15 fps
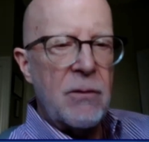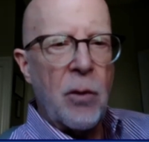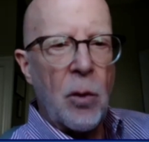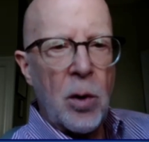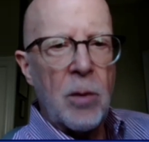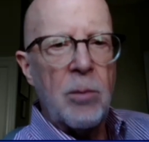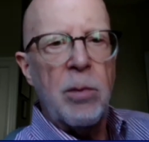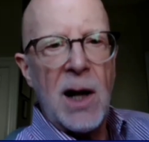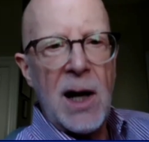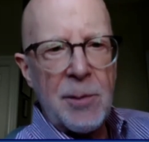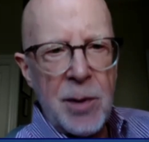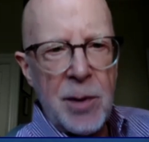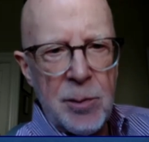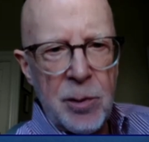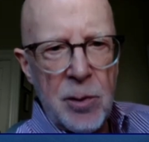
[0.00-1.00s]
for
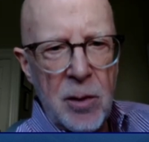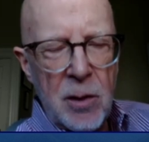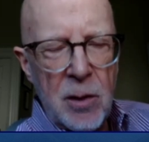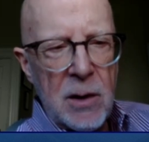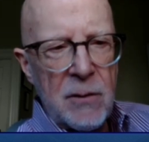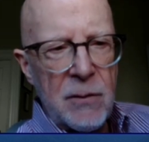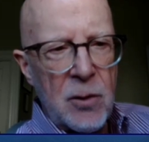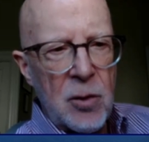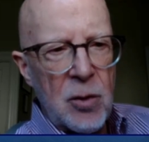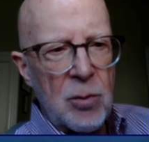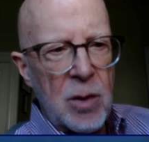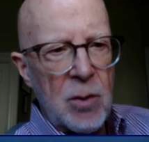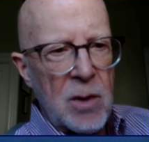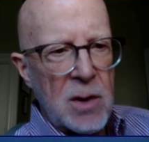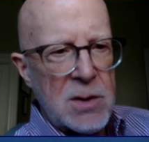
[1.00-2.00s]
Black people, for
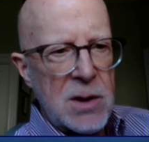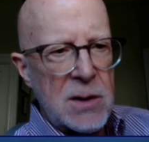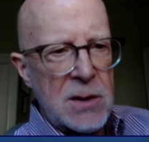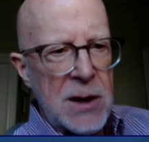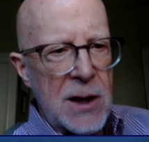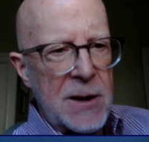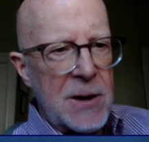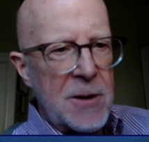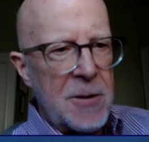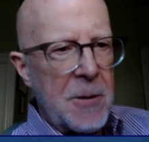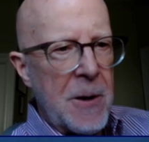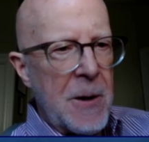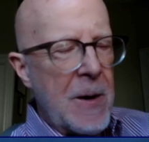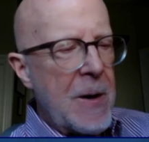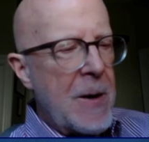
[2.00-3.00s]
whom it was intended.
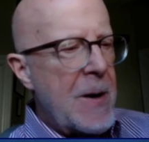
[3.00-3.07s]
